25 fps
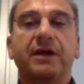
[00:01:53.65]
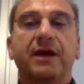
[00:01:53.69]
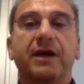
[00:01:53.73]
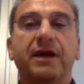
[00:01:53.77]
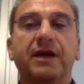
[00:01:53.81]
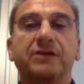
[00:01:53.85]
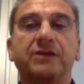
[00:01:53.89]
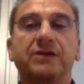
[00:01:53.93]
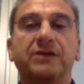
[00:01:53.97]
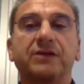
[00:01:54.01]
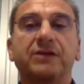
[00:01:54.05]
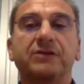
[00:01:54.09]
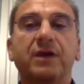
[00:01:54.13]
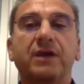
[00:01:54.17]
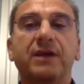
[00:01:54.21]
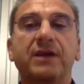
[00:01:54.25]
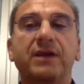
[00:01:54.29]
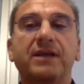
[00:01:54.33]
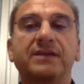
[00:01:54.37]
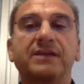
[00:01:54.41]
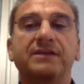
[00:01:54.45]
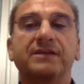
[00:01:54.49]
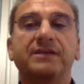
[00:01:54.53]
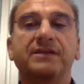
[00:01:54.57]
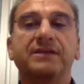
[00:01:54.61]
as well
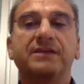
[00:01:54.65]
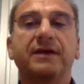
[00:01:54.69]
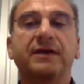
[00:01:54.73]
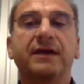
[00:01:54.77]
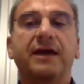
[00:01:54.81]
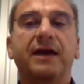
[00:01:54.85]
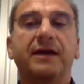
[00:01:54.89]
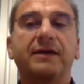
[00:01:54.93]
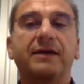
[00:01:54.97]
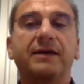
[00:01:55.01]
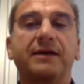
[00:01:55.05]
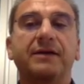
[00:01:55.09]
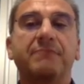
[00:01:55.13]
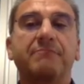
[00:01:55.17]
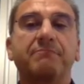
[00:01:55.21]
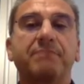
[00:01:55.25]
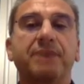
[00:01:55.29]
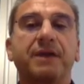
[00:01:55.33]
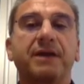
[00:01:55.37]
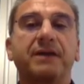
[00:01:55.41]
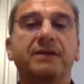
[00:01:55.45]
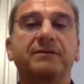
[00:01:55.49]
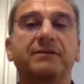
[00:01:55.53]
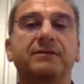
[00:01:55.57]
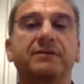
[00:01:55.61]
as their
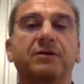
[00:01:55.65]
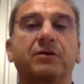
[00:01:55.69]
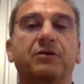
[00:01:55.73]
impact